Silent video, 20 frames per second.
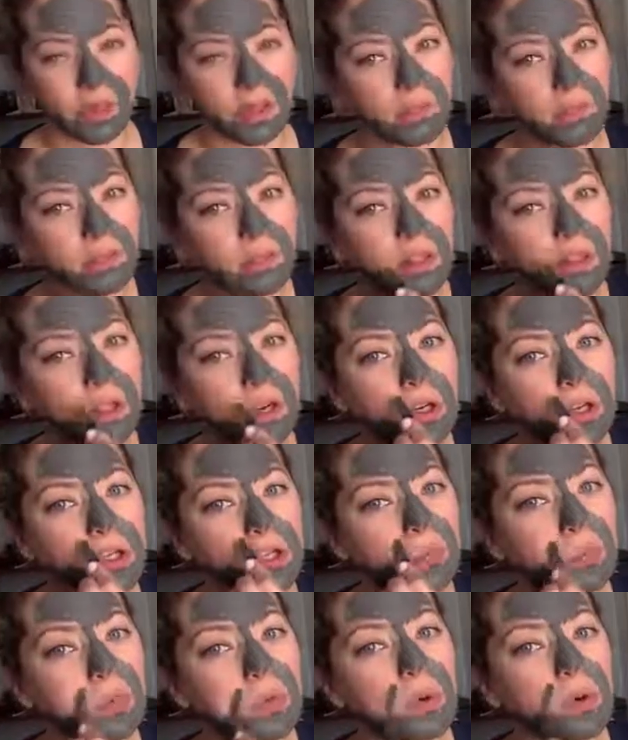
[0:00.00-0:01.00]
larger
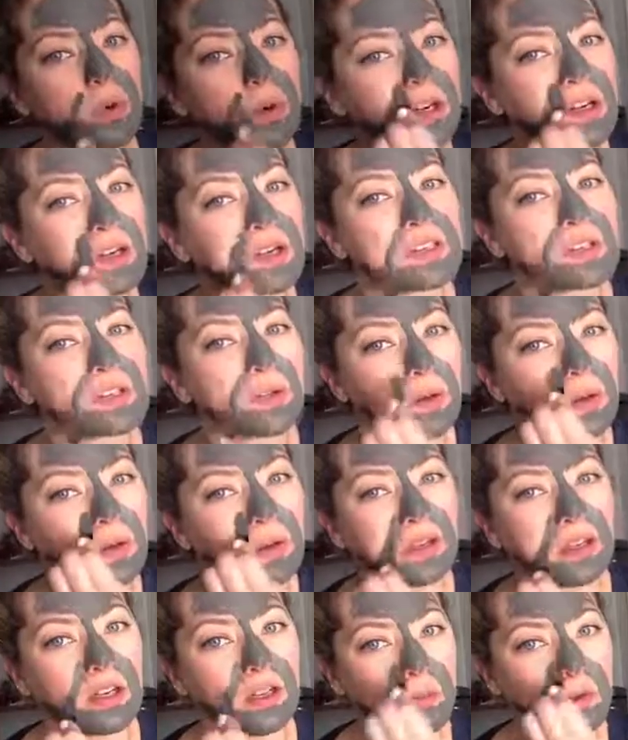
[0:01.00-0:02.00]
pores or a
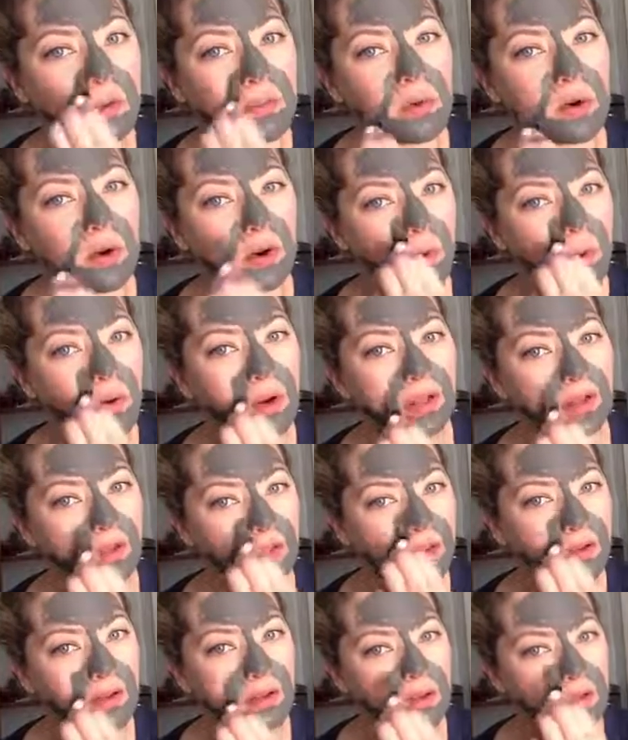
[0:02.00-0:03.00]
little bit more oily.
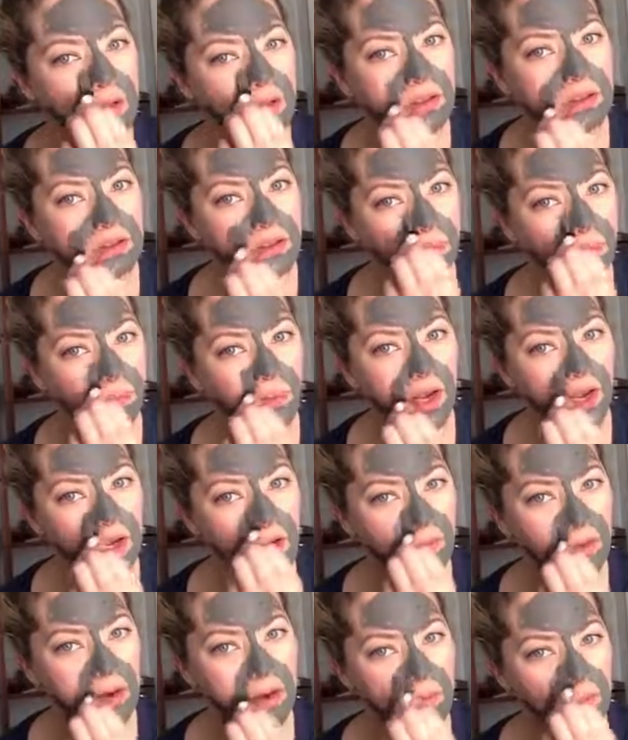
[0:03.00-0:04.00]
So right
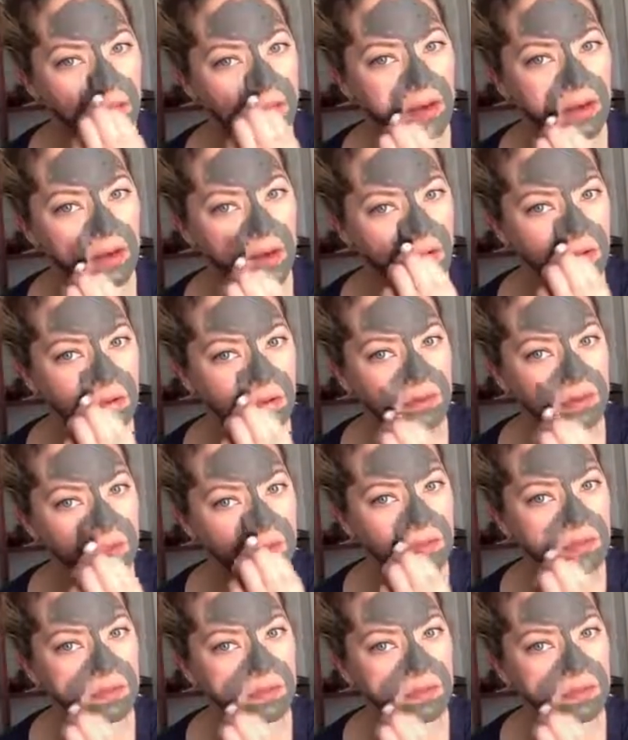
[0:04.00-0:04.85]
around my nose.